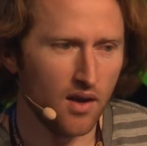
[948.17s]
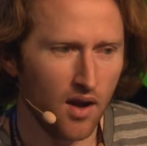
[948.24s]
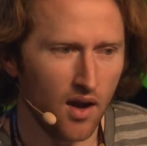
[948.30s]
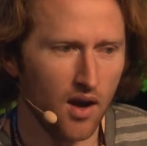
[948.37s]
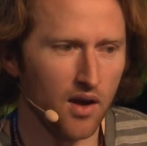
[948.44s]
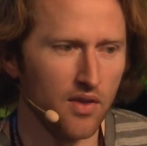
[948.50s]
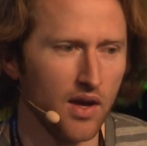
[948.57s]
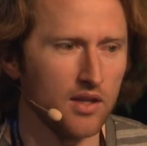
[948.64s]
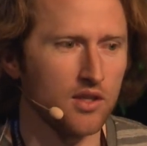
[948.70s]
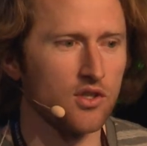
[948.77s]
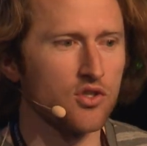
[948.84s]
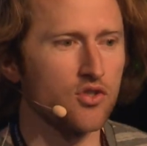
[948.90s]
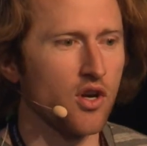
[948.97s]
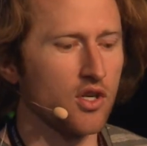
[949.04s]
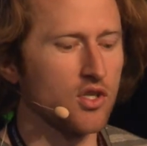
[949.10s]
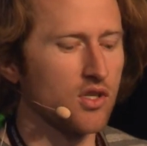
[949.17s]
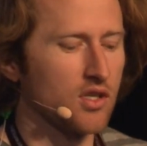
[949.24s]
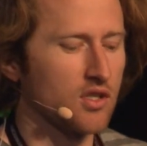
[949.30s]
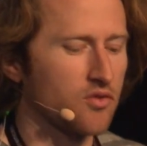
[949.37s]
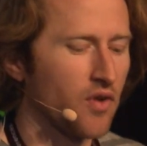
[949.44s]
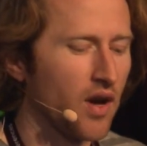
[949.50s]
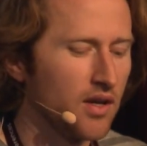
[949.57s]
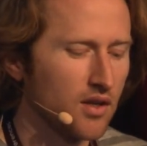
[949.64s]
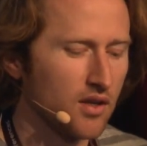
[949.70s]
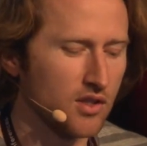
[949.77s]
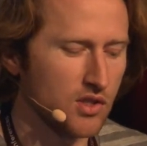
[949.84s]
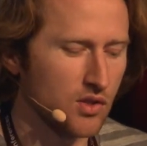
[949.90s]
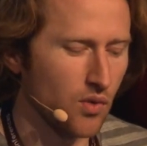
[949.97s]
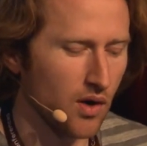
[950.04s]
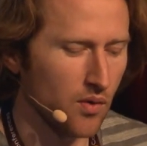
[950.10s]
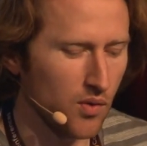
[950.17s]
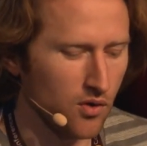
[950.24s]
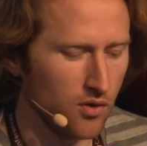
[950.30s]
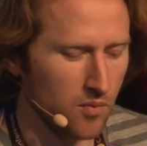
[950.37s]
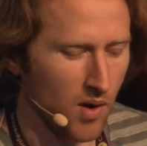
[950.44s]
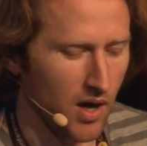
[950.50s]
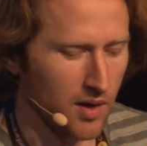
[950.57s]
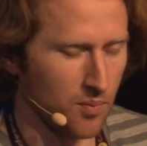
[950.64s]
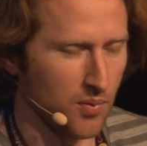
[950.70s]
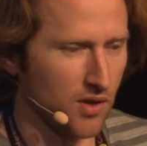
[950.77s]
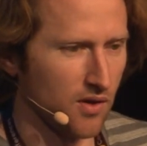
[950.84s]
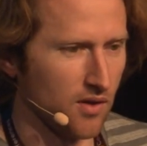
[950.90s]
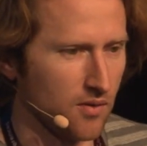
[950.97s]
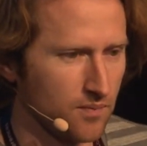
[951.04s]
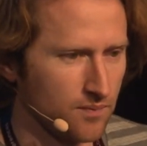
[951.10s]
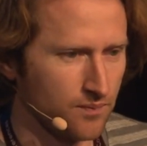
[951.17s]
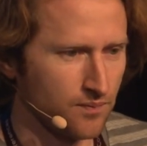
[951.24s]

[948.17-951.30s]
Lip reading: And that construction is finding a square root mod p.